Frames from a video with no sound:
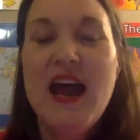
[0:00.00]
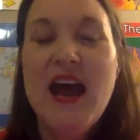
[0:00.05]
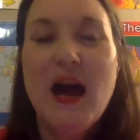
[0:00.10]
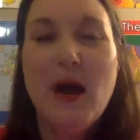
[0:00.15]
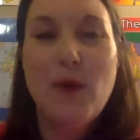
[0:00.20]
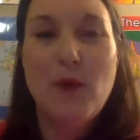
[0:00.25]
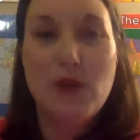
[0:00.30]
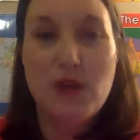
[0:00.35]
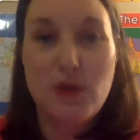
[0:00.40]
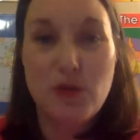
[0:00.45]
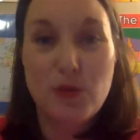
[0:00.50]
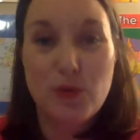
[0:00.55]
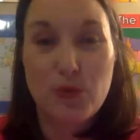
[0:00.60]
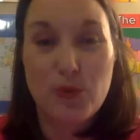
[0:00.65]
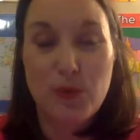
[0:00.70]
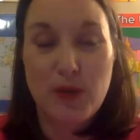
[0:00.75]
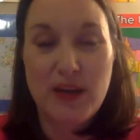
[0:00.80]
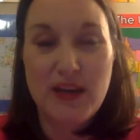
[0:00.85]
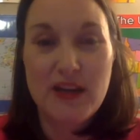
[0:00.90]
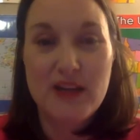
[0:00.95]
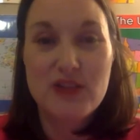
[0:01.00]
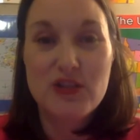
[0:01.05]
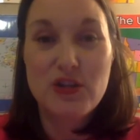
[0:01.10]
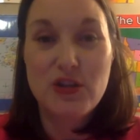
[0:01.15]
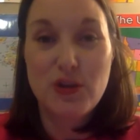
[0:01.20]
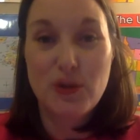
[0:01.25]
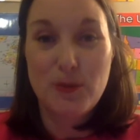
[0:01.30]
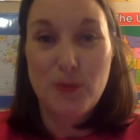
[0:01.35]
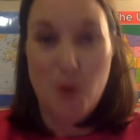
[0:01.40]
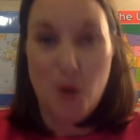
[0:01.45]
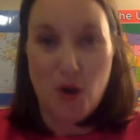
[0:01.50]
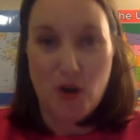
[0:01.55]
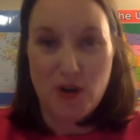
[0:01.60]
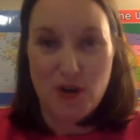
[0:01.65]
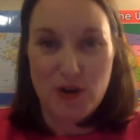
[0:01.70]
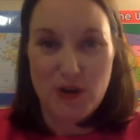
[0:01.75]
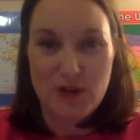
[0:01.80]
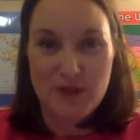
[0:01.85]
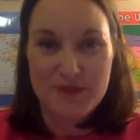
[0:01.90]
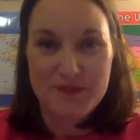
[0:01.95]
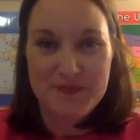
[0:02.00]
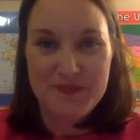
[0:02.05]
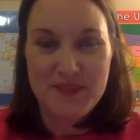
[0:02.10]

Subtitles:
I want you to read it to your partner.